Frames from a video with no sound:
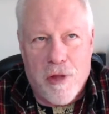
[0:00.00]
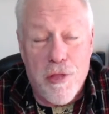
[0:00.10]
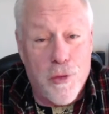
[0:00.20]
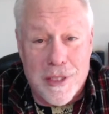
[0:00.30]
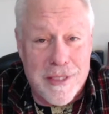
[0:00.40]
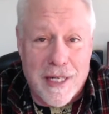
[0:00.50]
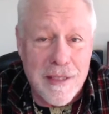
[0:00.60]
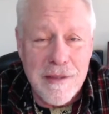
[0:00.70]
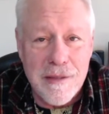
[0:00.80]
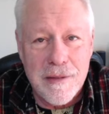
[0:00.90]
30
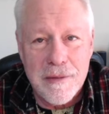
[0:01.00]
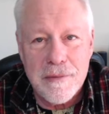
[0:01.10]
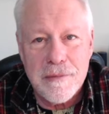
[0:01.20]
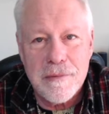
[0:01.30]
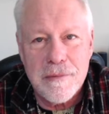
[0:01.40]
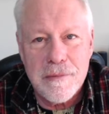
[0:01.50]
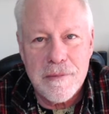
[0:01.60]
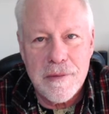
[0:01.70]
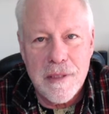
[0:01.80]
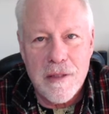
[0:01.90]
seconds,
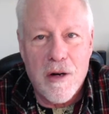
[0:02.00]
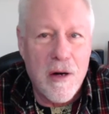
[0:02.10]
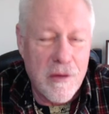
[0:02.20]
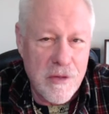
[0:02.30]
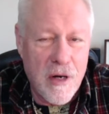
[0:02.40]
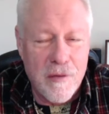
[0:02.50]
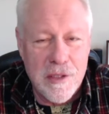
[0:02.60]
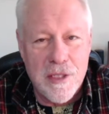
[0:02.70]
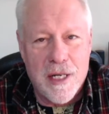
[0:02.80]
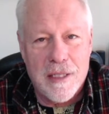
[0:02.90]
there's a Harvard
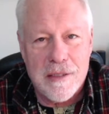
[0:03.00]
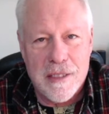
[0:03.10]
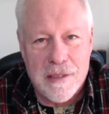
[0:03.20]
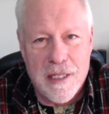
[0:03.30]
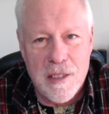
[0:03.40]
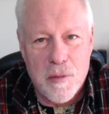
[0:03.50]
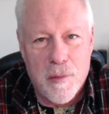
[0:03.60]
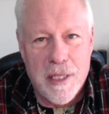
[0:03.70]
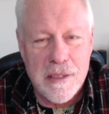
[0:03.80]
study that says a customer